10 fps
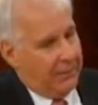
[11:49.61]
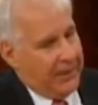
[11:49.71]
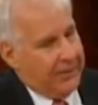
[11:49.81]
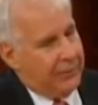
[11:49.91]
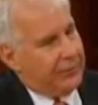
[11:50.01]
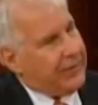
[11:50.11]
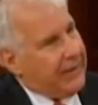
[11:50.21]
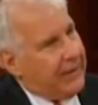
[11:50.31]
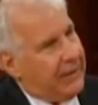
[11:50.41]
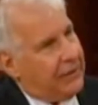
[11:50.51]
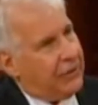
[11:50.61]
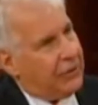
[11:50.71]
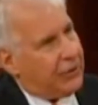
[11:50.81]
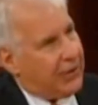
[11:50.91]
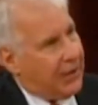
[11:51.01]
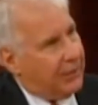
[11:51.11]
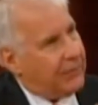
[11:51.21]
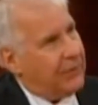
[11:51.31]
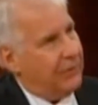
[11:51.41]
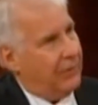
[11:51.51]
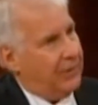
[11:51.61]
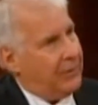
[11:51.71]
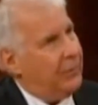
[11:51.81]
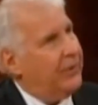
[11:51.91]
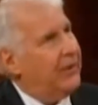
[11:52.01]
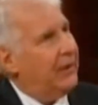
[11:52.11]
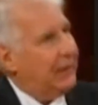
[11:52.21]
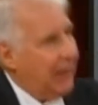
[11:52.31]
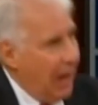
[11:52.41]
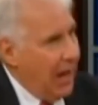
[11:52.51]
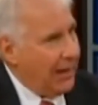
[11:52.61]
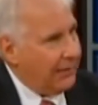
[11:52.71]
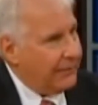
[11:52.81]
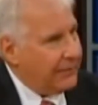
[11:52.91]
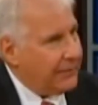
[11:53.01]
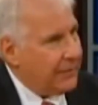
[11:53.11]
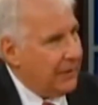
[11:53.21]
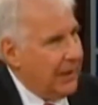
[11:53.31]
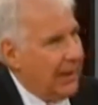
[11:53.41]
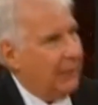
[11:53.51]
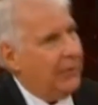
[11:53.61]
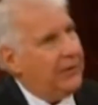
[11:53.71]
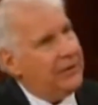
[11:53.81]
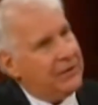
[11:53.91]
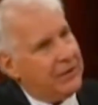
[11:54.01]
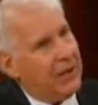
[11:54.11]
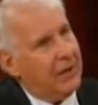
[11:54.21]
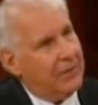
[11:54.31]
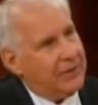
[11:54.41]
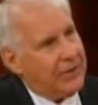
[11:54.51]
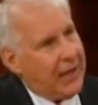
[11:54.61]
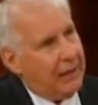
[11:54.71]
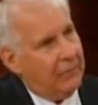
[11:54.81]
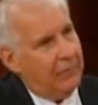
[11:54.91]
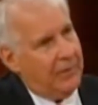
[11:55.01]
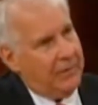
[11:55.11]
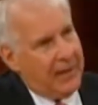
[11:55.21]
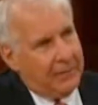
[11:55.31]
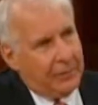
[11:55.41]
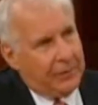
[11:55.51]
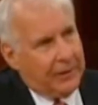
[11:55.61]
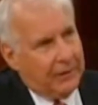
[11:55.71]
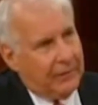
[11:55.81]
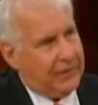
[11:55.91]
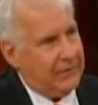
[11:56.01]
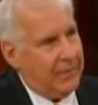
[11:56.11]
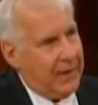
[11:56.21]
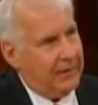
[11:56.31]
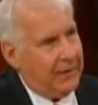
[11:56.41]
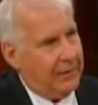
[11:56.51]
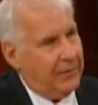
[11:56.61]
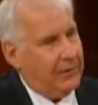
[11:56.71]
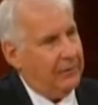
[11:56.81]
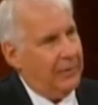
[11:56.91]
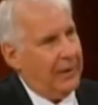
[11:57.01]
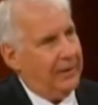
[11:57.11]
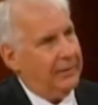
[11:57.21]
People need to come to grips with their lives. And we discourage that when we make believe there's a biochemical imbalance.